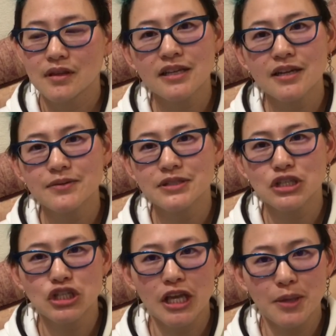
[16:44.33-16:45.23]
I was
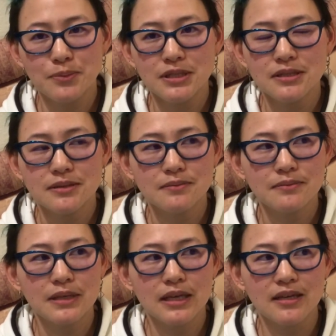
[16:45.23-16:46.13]
ashamed
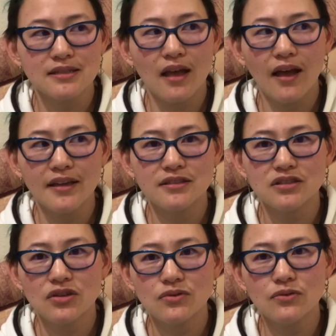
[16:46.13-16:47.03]
because I
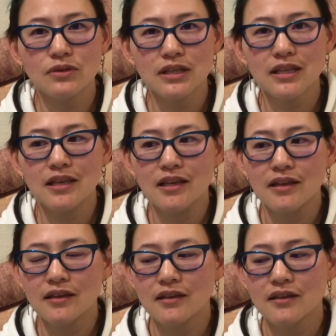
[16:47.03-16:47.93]
don't really
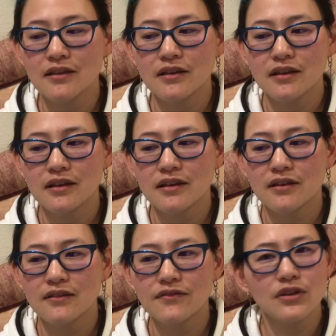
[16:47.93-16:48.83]

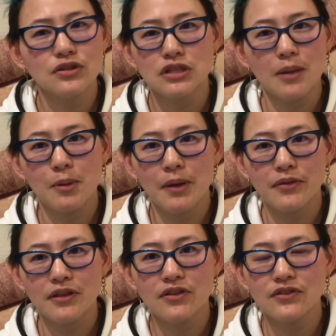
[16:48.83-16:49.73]
feel shame about
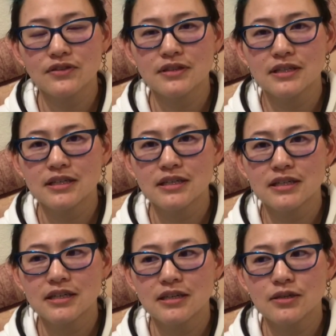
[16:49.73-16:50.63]
this.
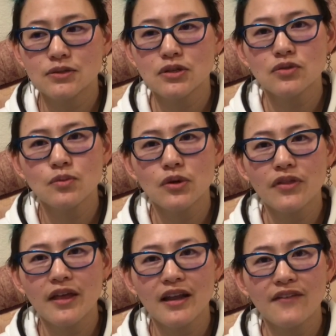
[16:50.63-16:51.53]
It was just more
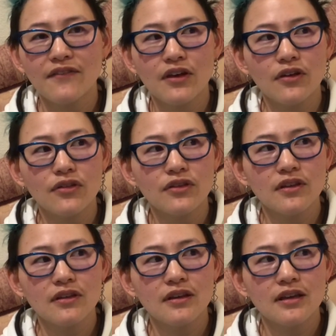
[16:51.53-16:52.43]
that I felt
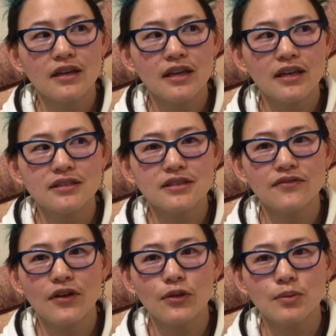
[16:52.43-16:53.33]
as if
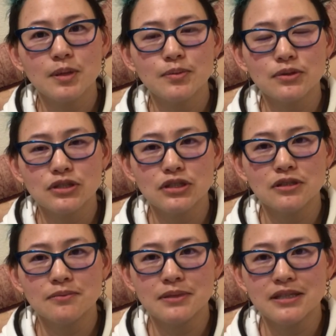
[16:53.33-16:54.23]
other people
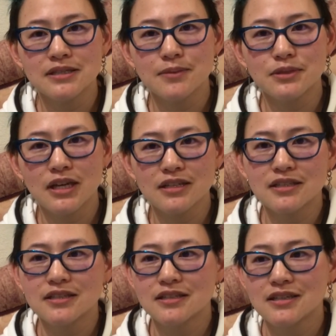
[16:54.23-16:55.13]
shouldn't be subject